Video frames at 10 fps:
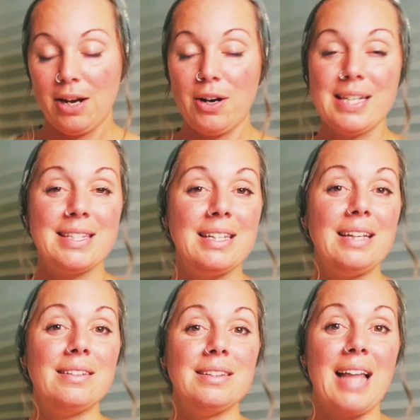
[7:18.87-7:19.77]
here is
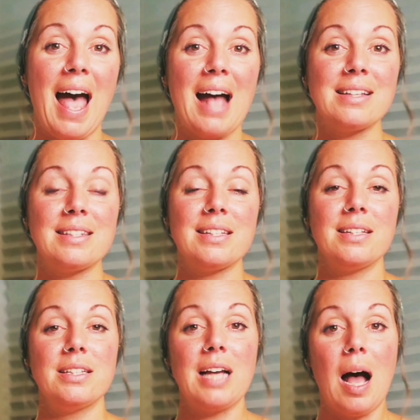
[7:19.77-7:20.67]
the last
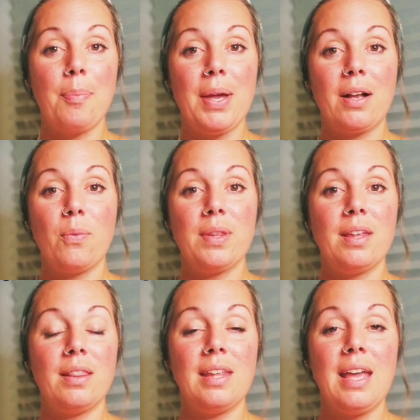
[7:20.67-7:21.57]
topic
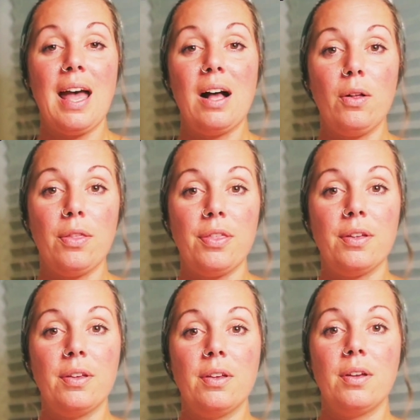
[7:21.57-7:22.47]
within the health,
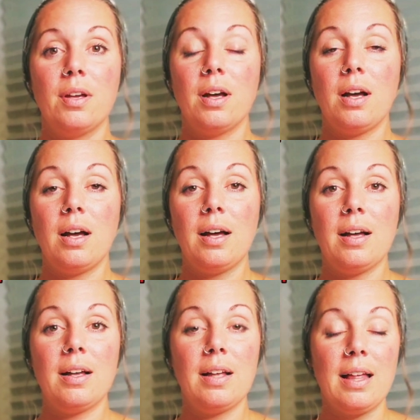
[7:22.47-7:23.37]

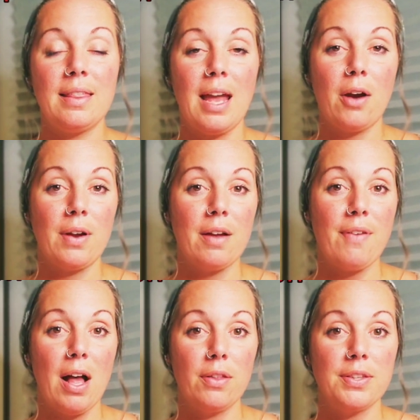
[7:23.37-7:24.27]
the area of
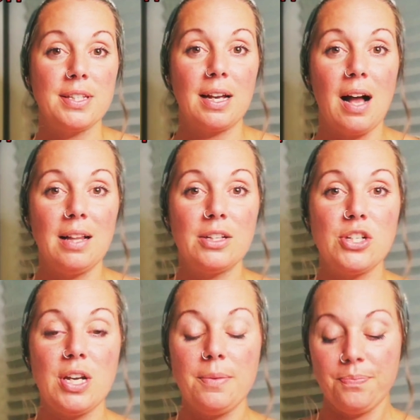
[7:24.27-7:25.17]
health
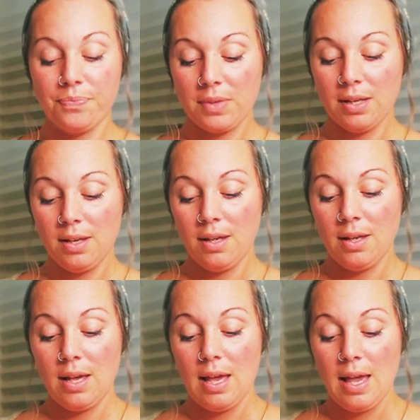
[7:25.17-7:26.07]
psychology.
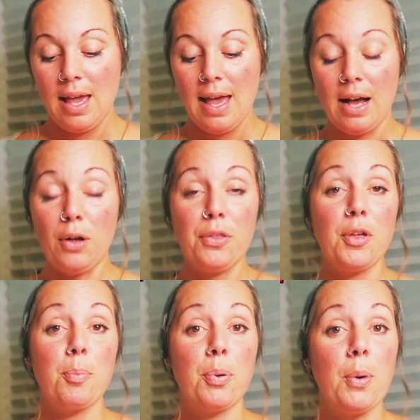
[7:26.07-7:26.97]

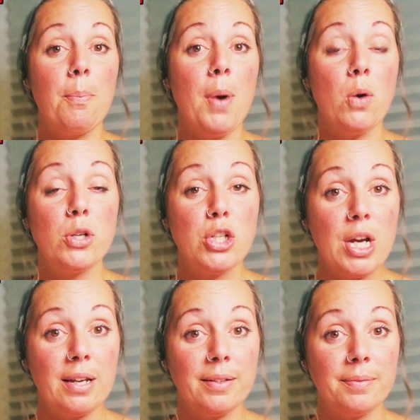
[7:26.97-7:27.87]
Health
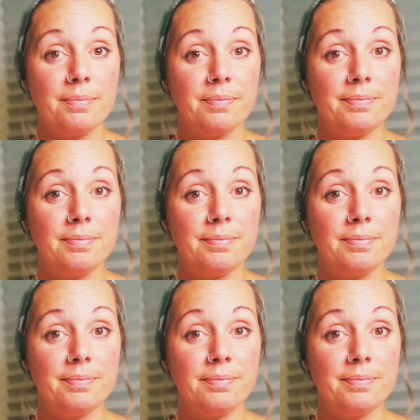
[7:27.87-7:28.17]
promotion.